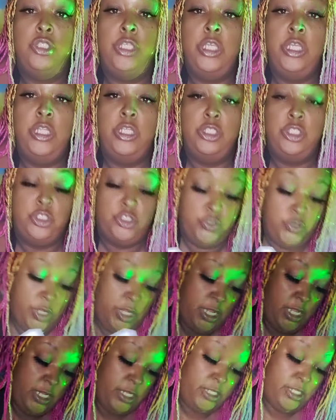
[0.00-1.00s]
did a
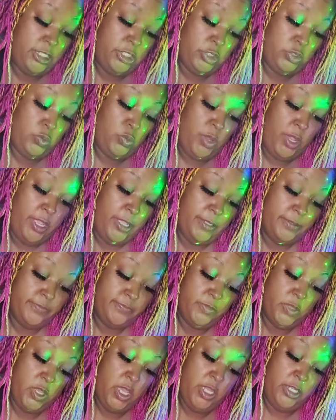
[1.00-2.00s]
trade this way
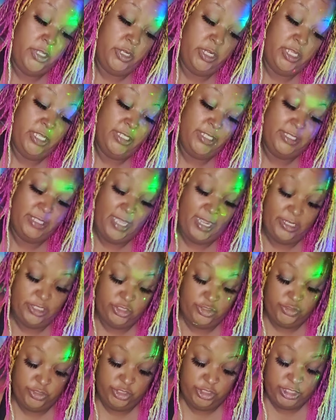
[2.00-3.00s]
under inside
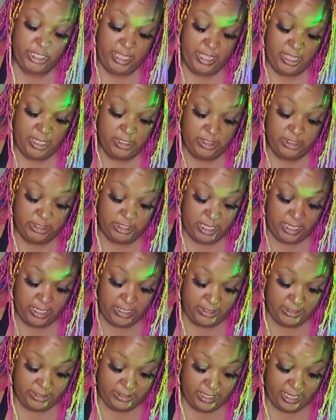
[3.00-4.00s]

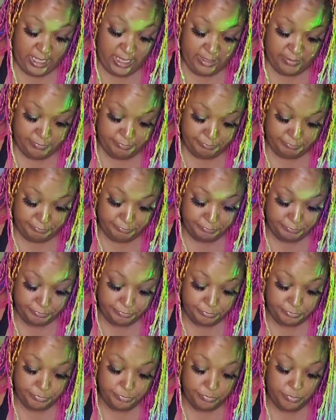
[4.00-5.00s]
inside
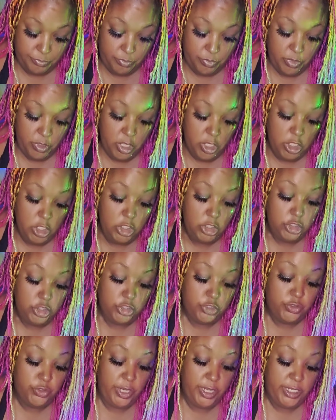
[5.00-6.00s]

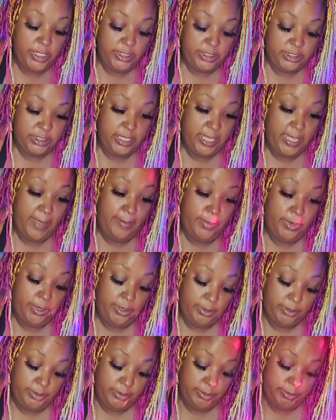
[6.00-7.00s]
trade
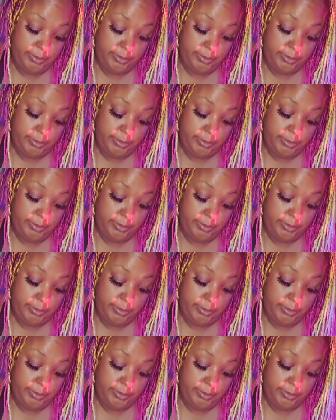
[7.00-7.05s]
scammer.